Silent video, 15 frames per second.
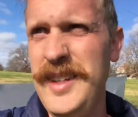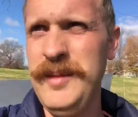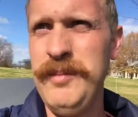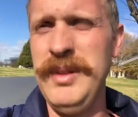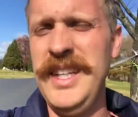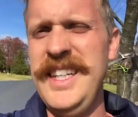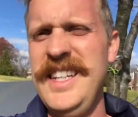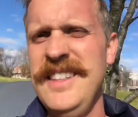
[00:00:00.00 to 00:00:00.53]

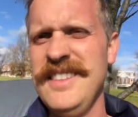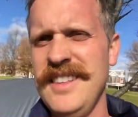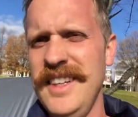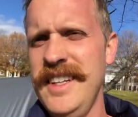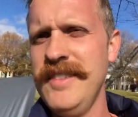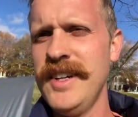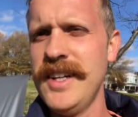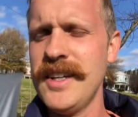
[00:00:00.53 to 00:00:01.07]
please
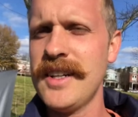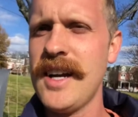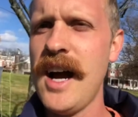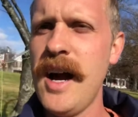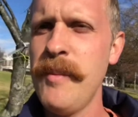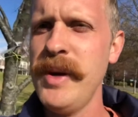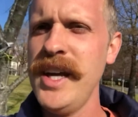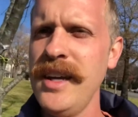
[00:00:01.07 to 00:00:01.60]
leave a
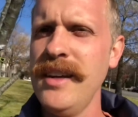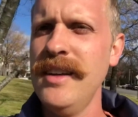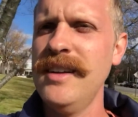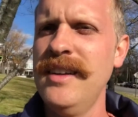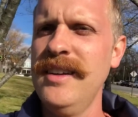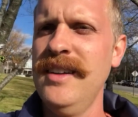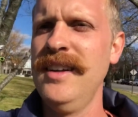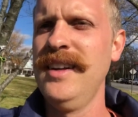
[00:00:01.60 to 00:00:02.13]
comment
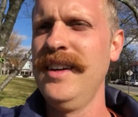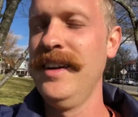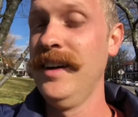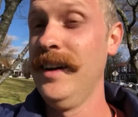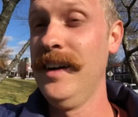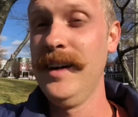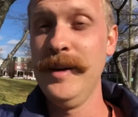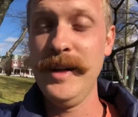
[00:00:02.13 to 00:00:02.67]

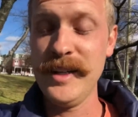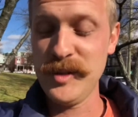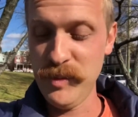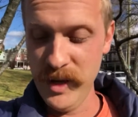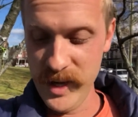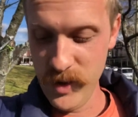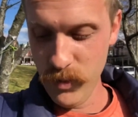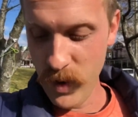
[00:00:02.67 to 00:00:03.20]
explaining